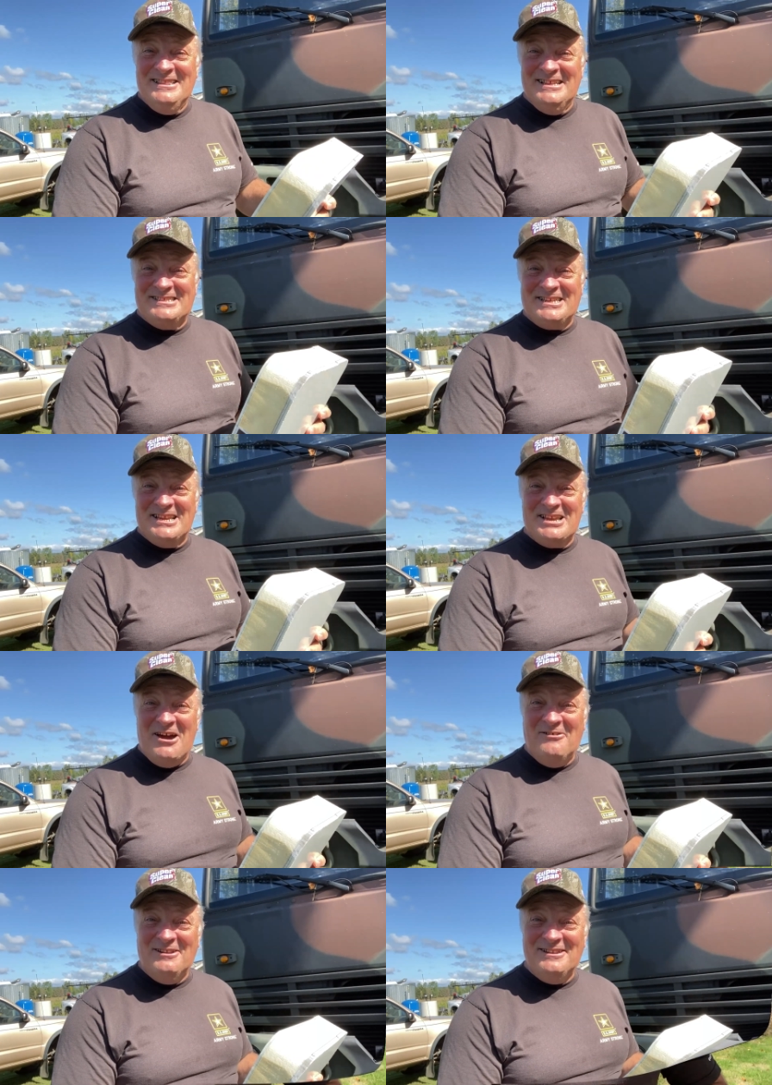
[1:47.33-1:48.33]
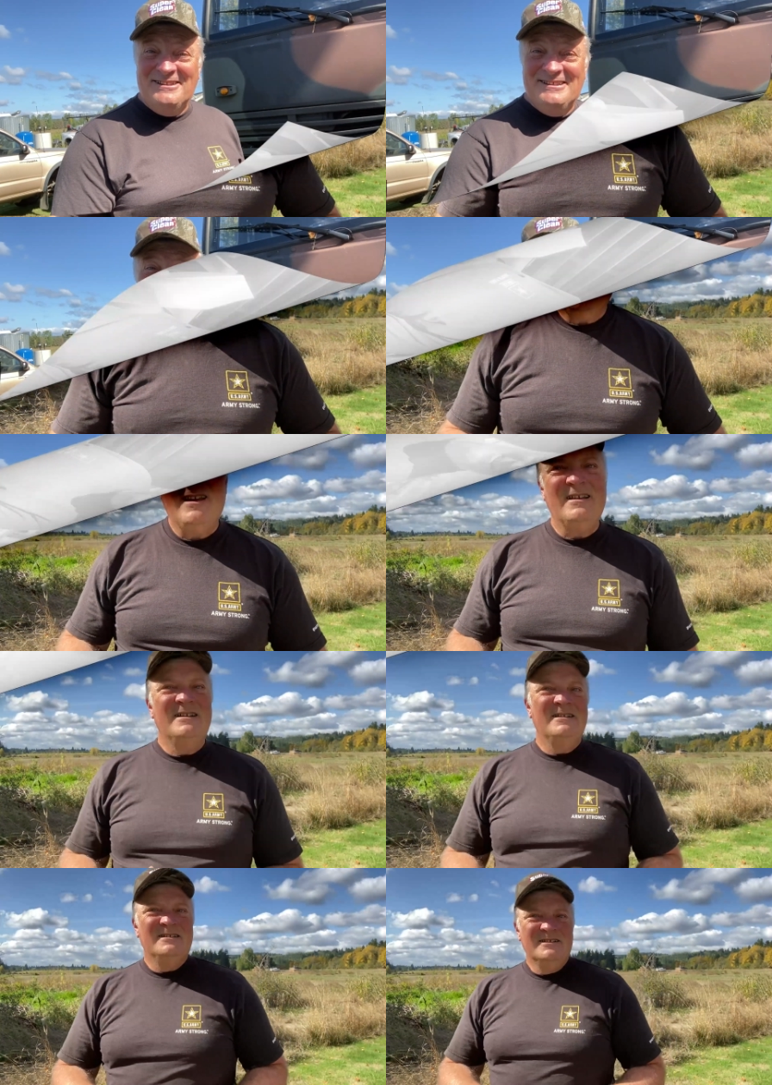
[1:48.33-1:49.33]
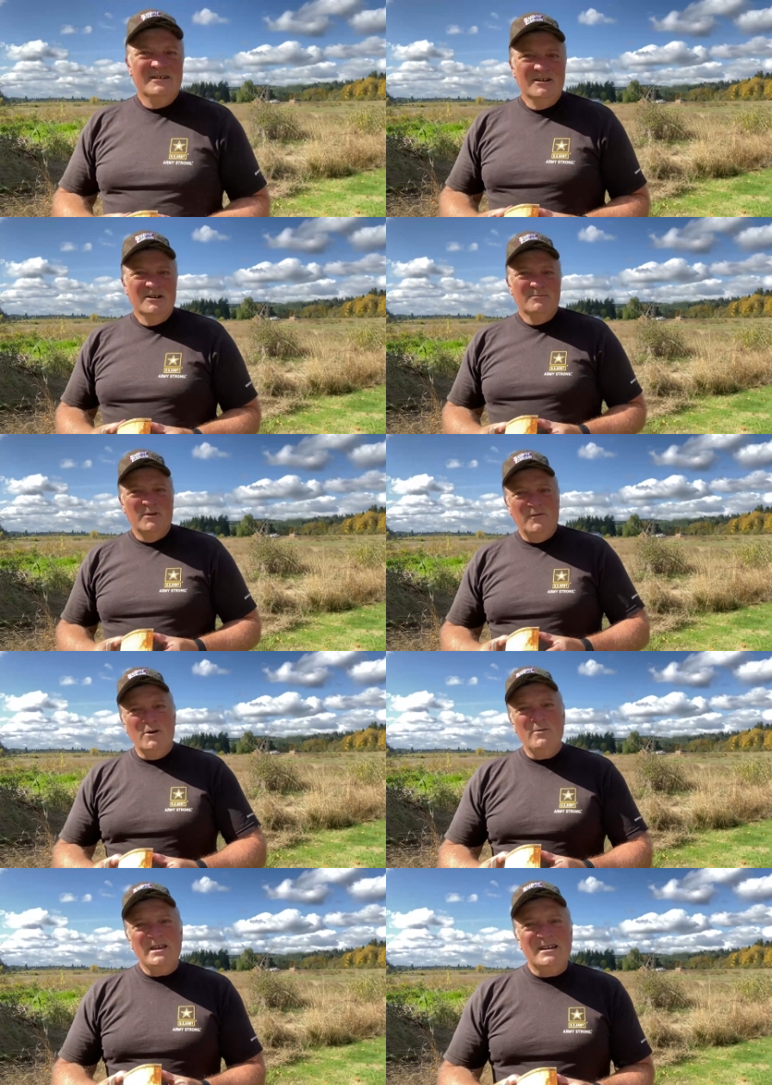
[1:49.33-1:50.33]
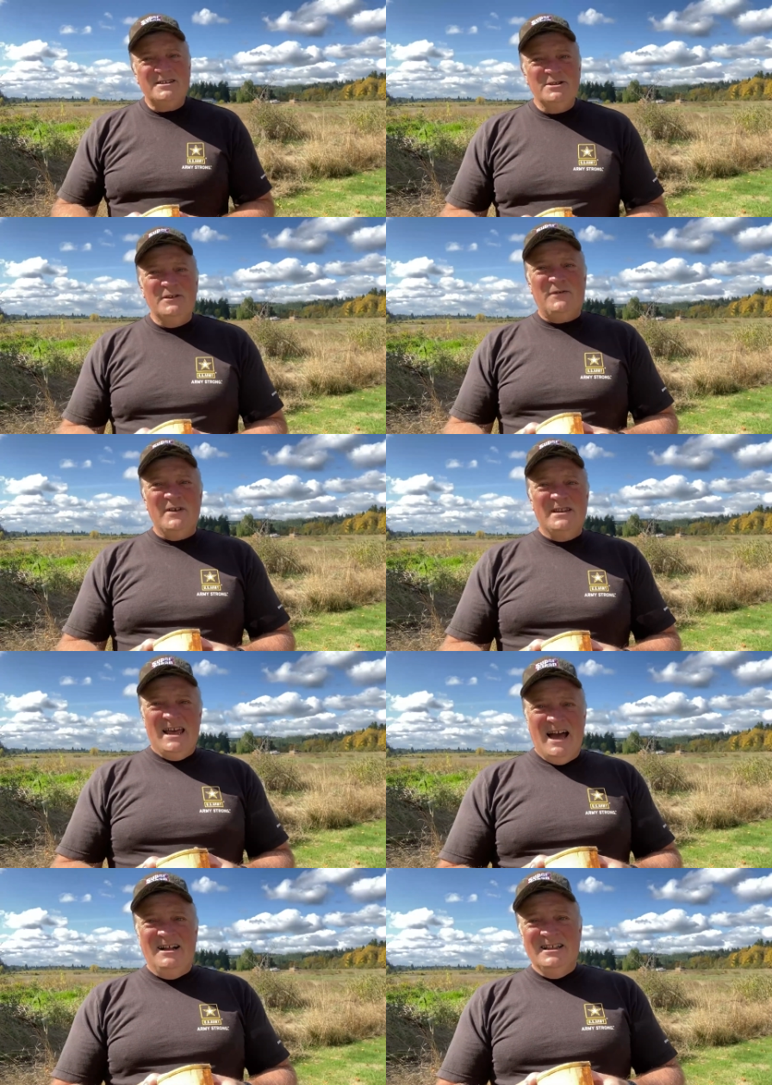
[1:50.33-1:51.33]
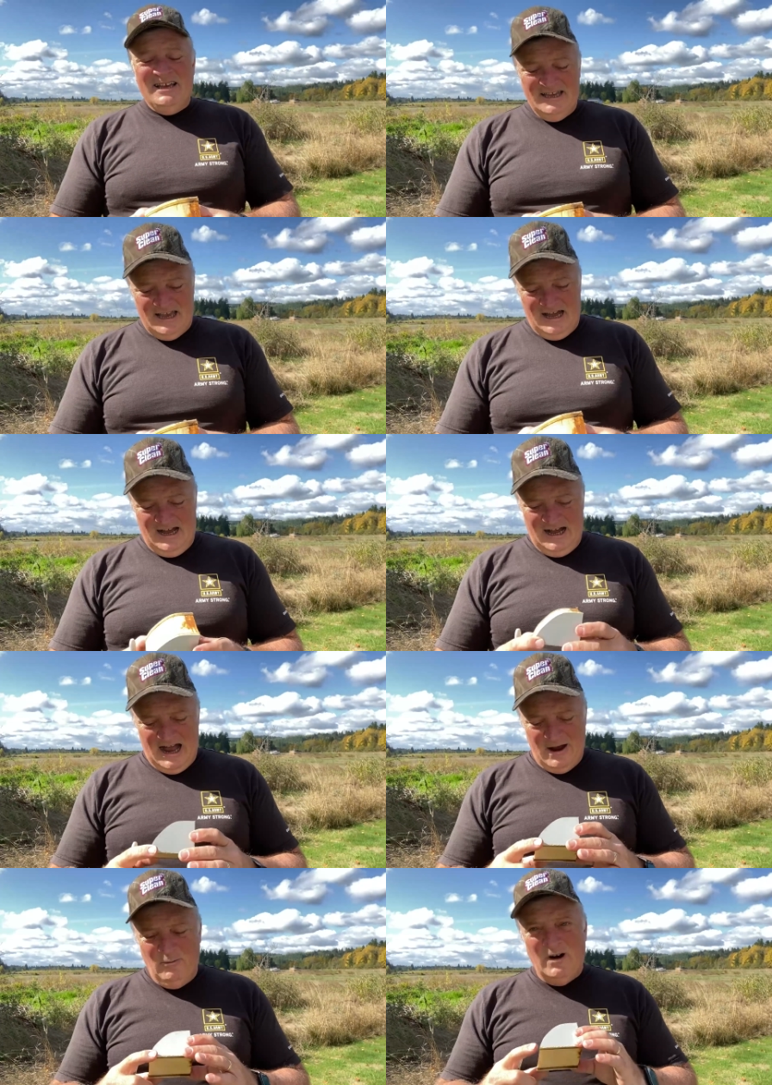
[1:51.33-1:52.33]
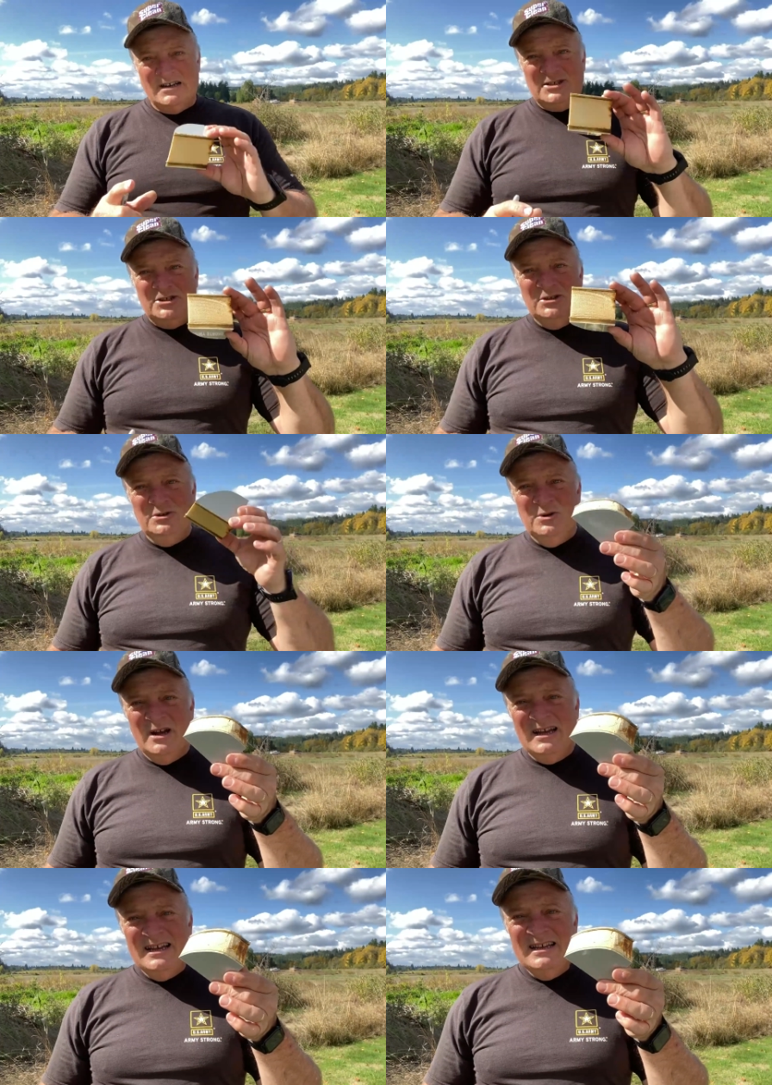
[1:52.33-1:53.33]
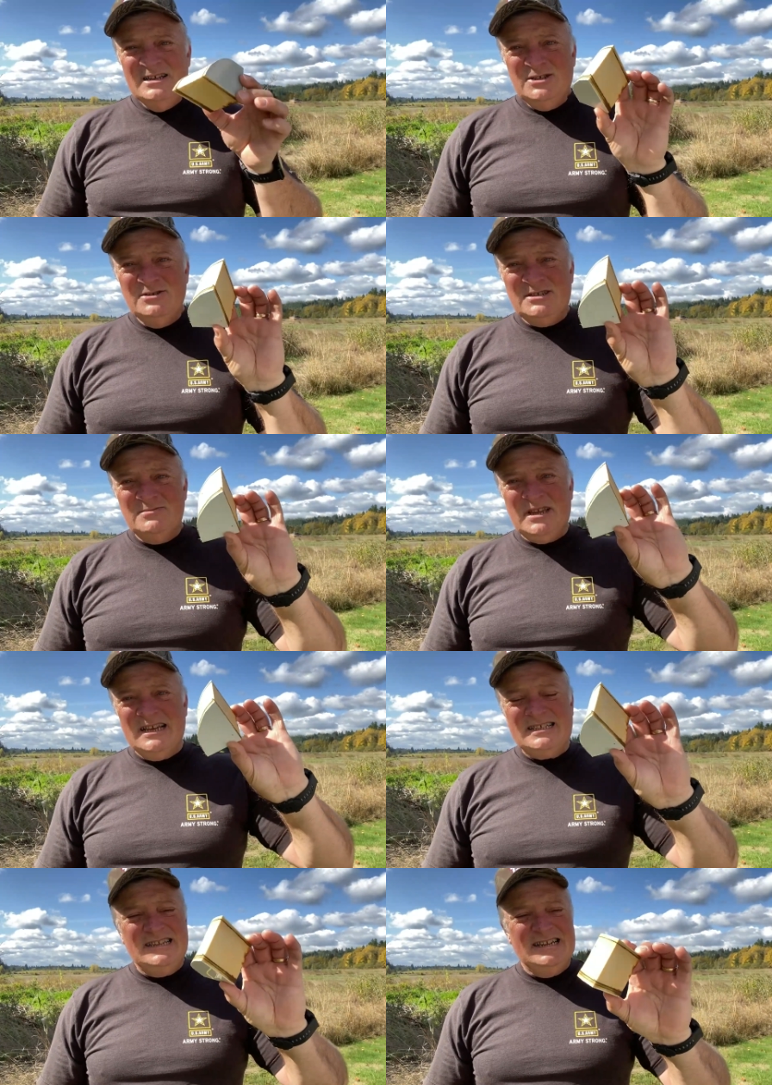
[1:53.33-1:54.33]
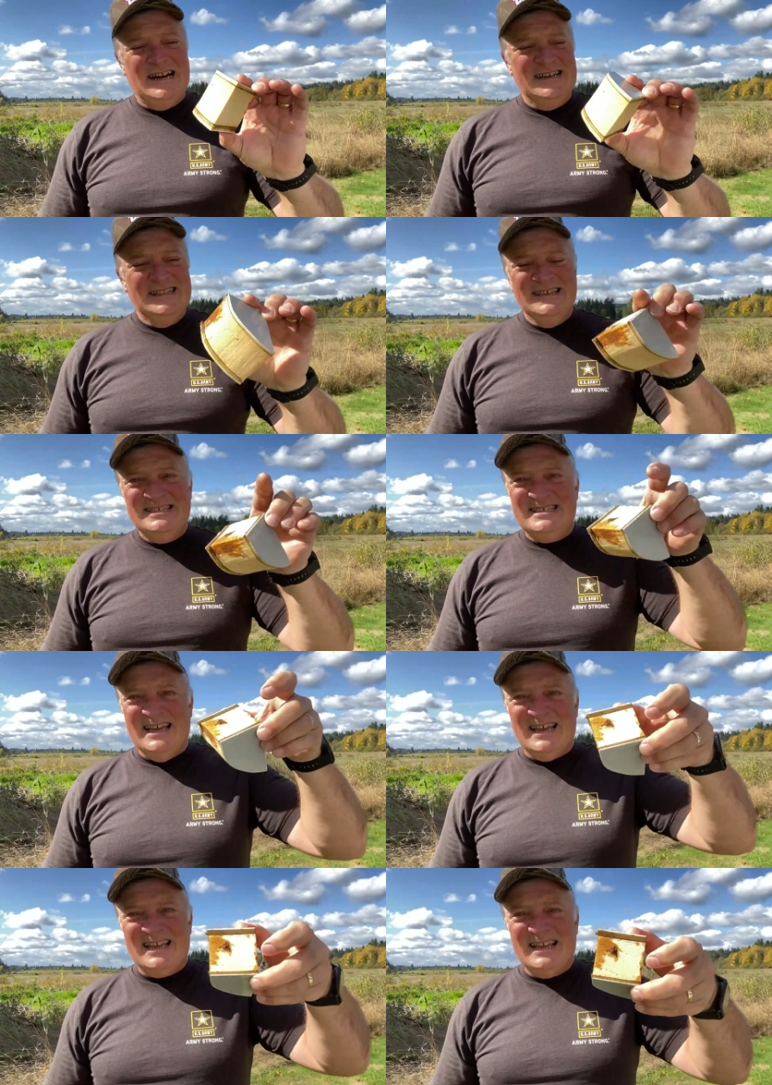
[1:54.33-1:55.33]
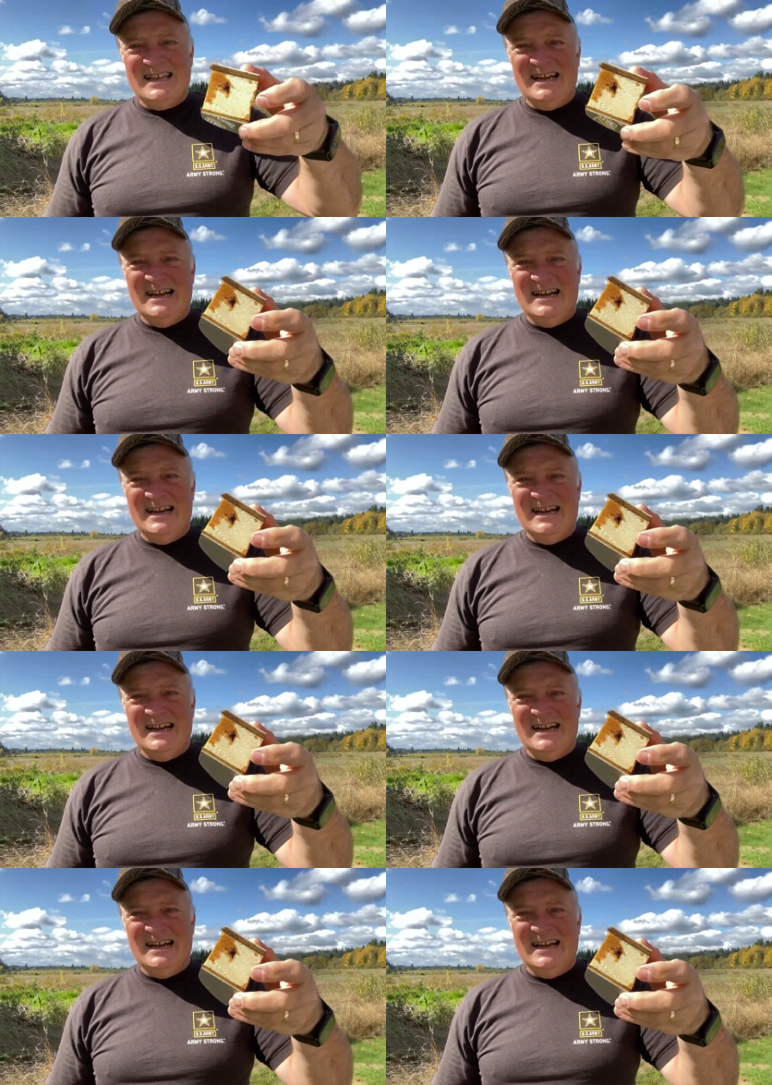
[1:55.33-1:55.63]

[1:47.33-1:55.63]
Let's get going. Before we get to the finale, uh, I want to do some testing on this thing.